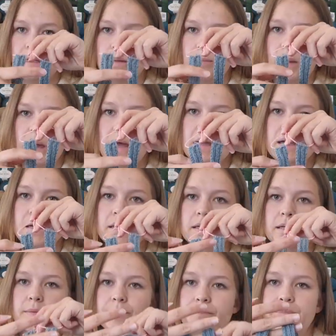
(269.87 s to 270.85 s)
in the
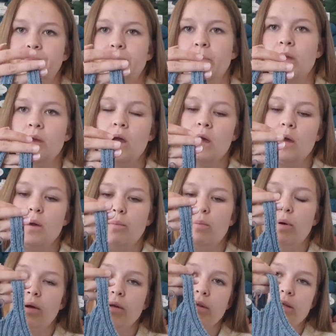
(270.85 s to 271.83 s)
back
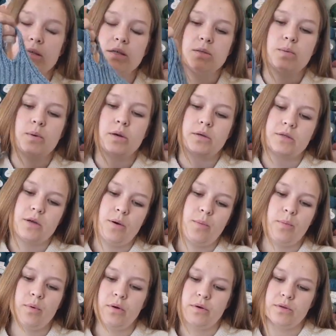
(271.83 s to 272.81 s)
but it's worked
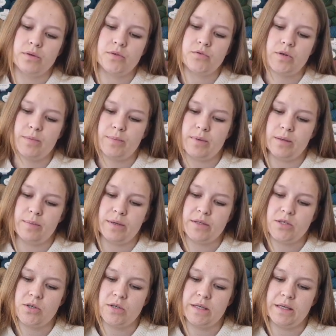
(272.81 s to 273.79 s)
up on
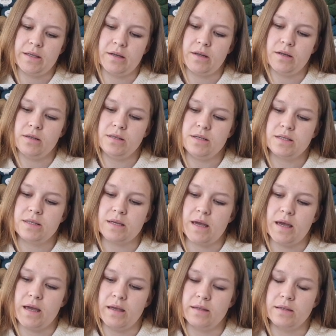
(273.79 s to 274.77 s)
3mm needles
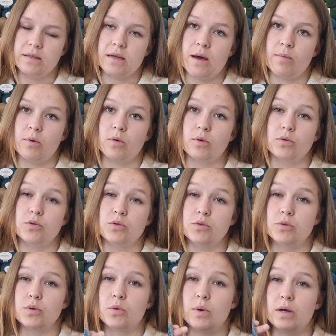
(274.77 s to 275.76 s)
and I'm going to
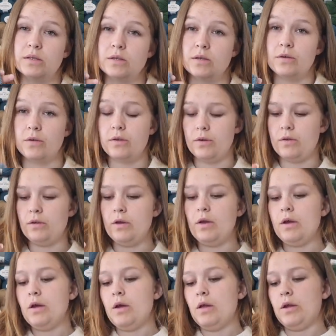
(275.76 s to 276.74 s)
do quite a
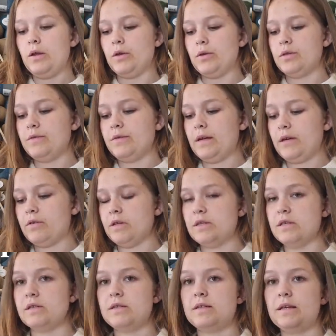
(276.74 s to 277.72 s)
lot of
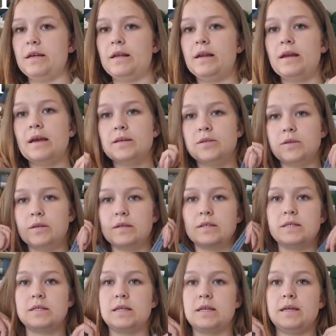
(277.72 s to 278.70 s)
increases still as you
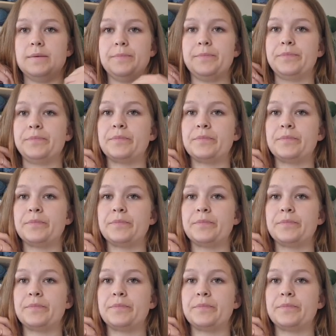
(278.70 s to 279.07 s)
can see